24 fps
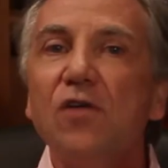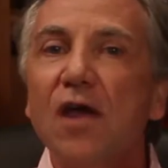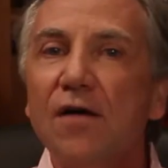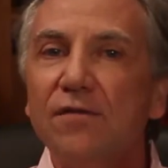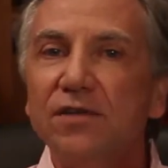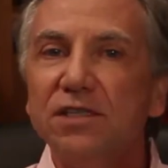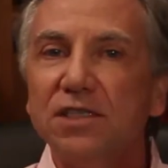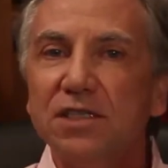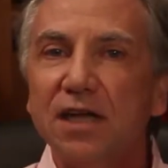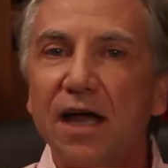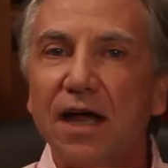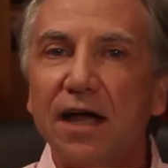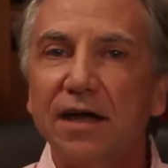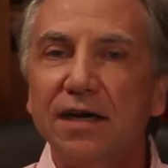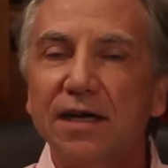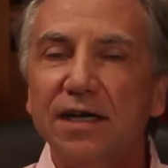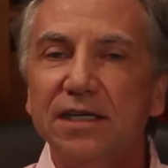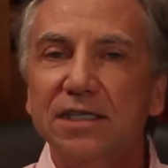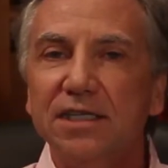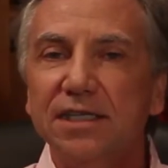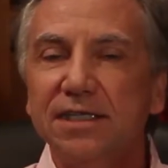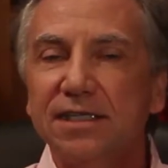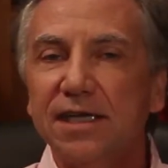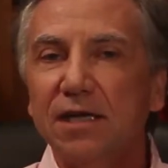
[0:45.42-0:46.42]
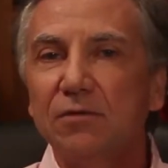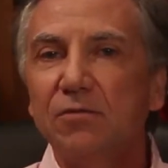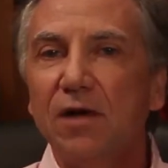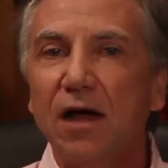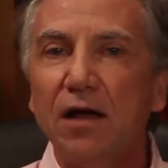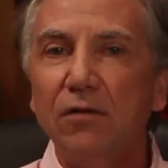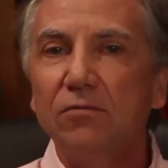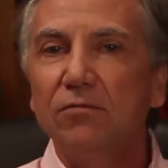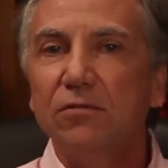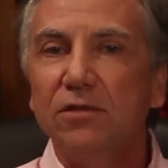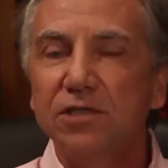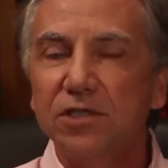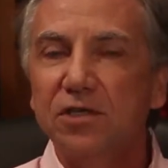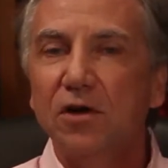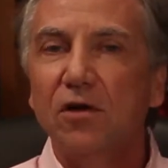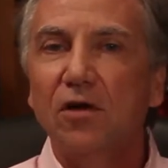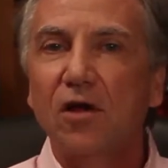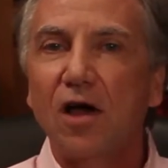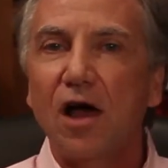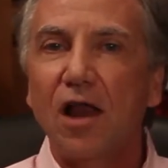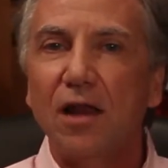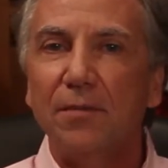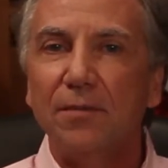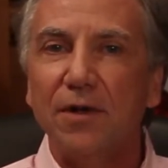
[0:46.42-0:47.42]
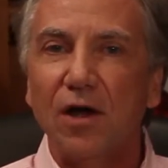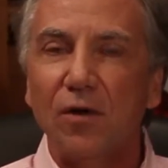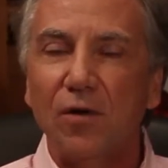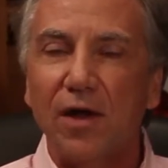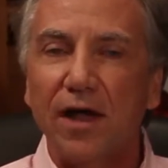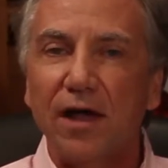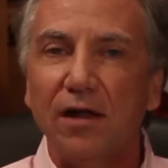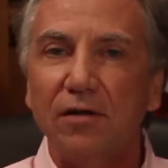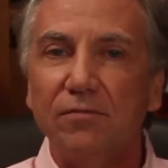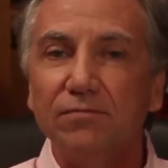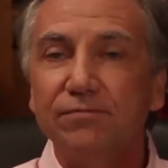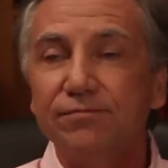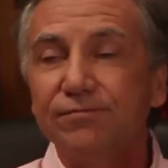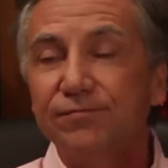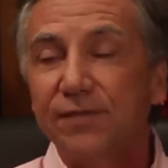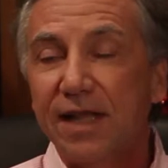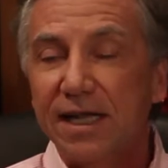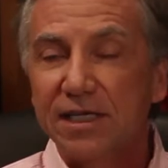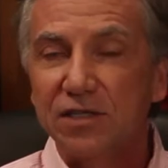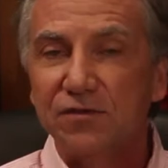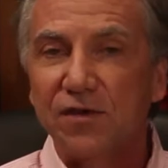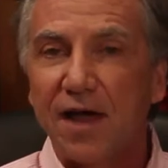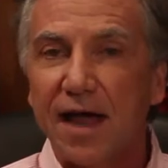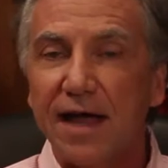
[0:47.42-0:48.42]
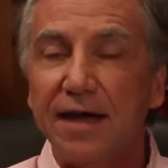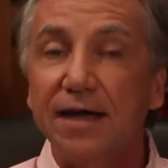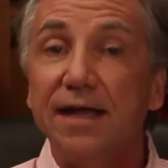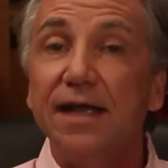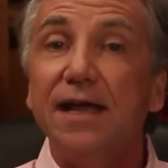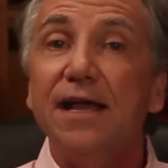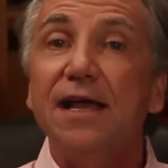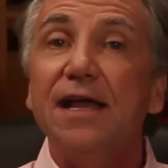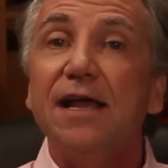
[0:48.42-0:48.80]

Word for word: you have a son? And she said, Well, we'll still call him Noel. That's fine.